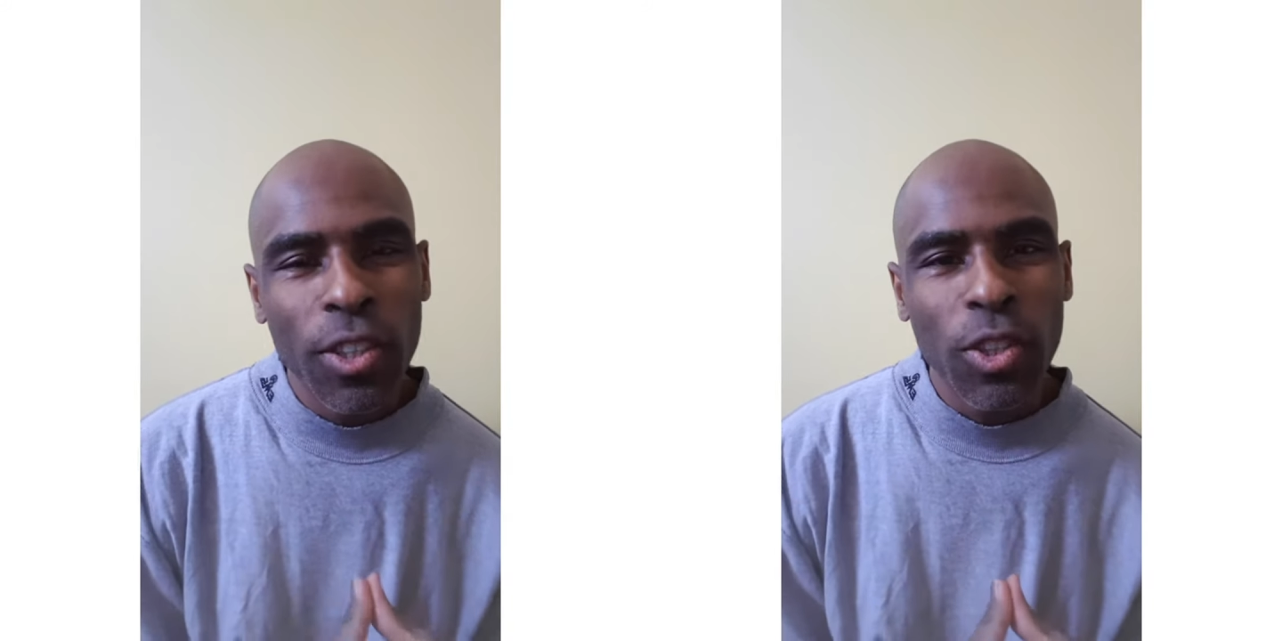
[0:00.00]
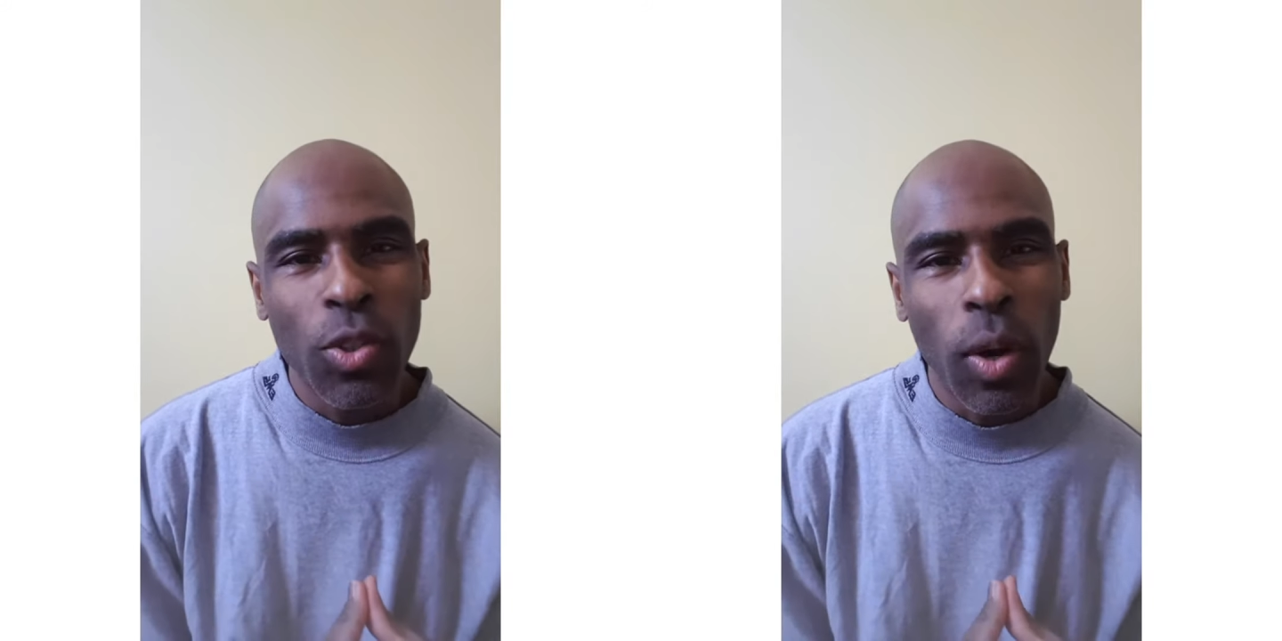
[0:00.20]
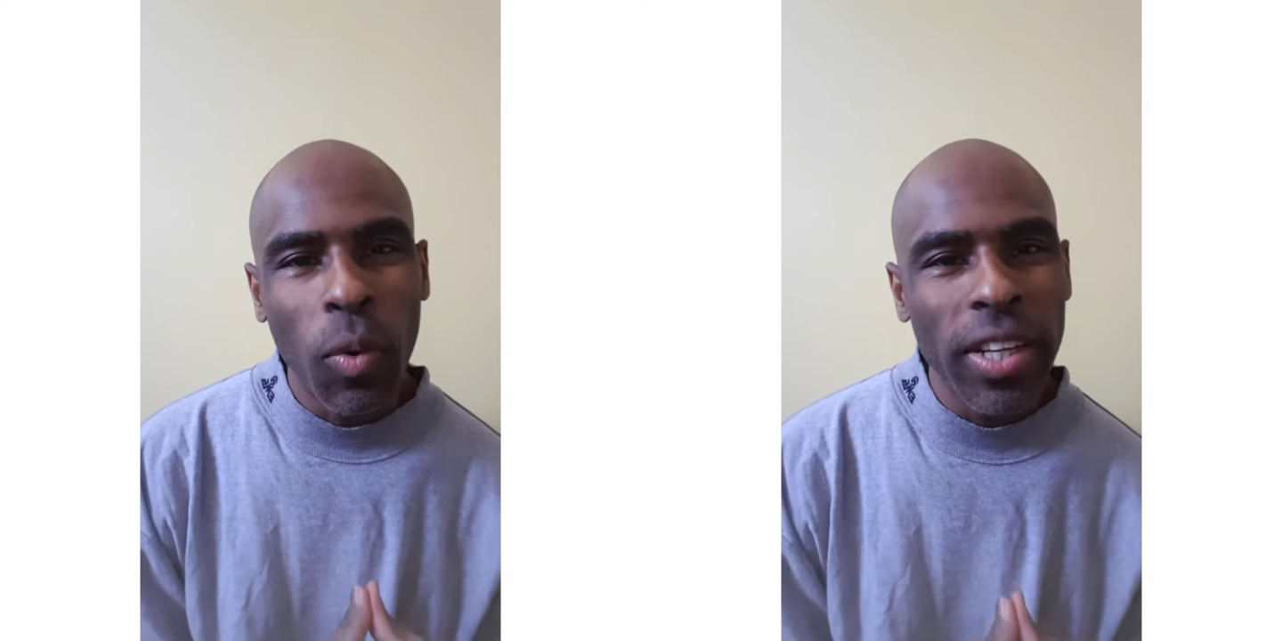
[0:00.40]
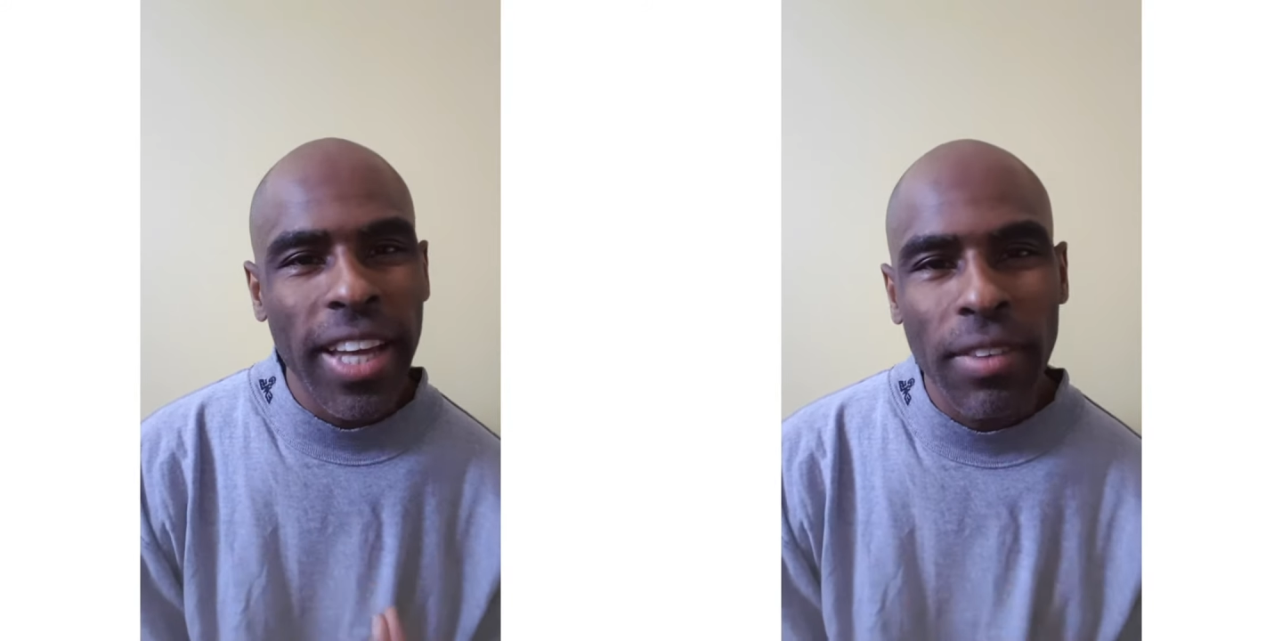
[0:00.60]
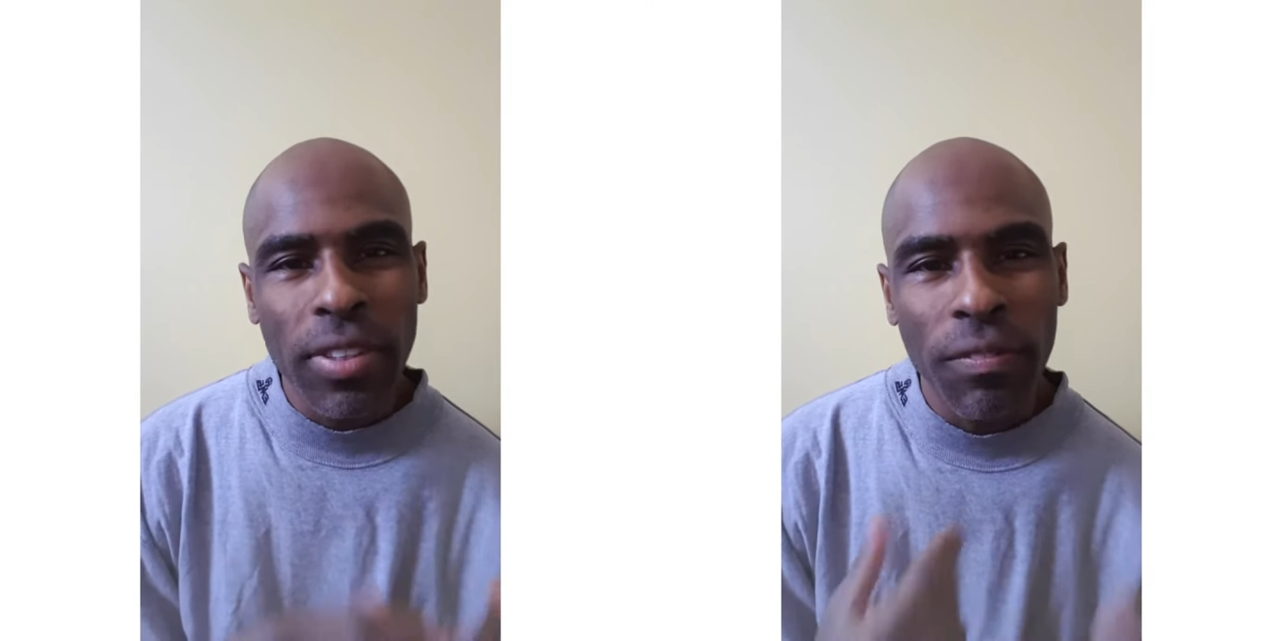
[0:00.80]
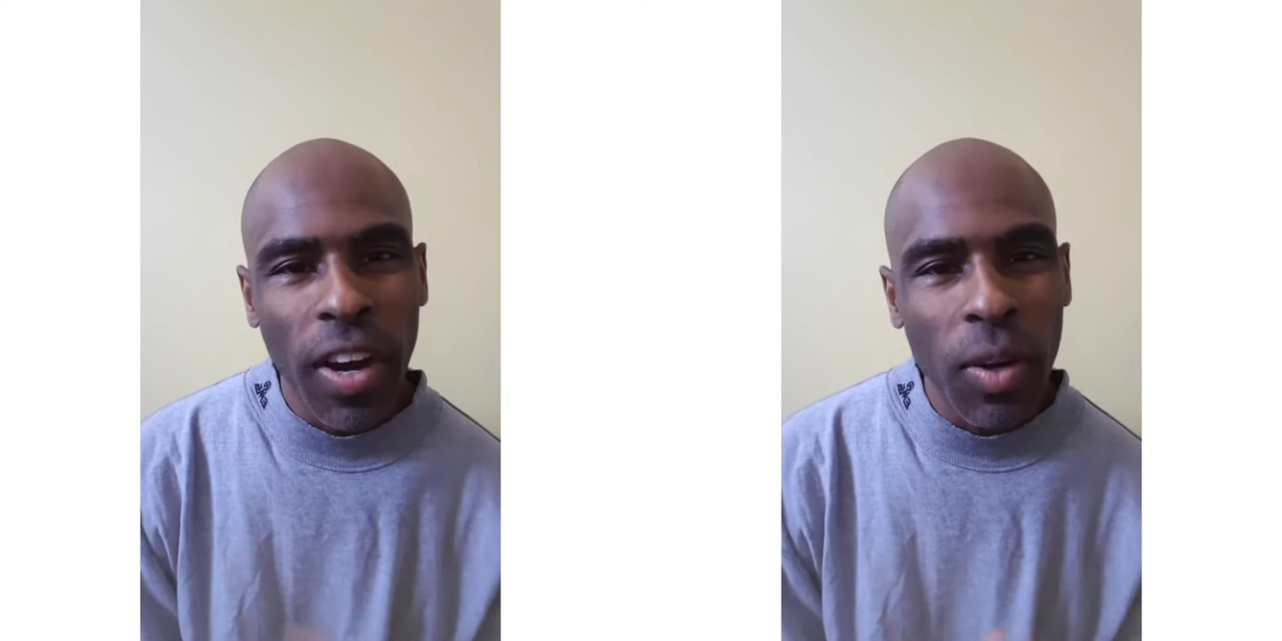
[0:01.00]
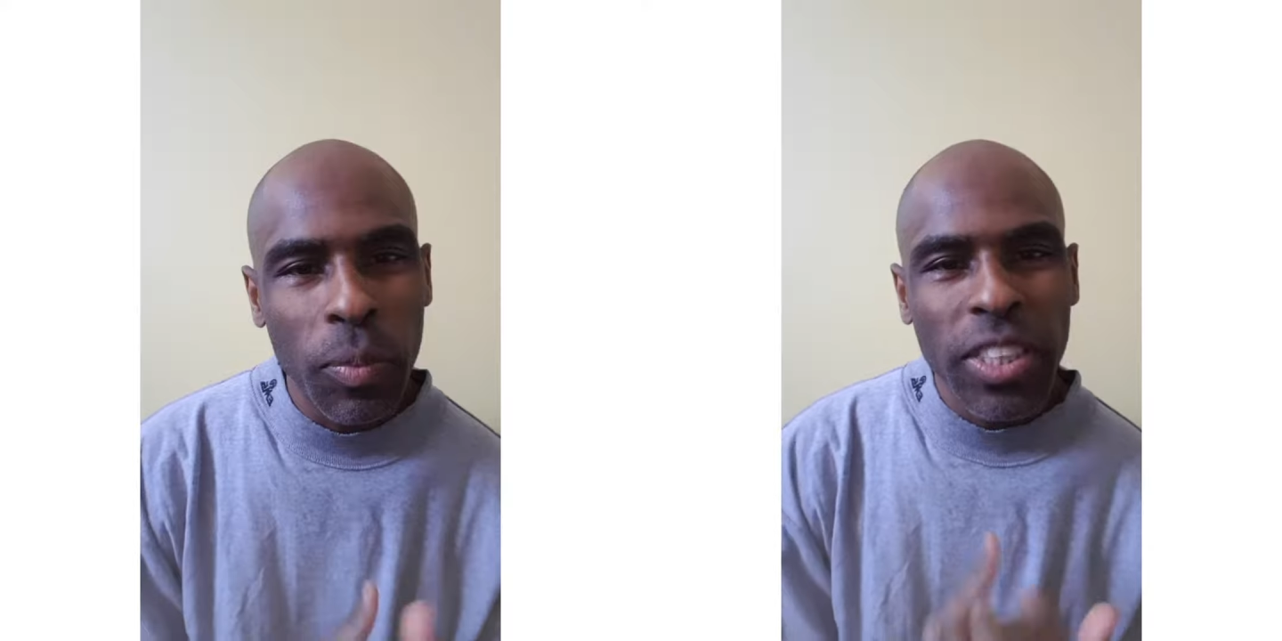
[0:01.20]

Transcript: So I wanted to have some fun.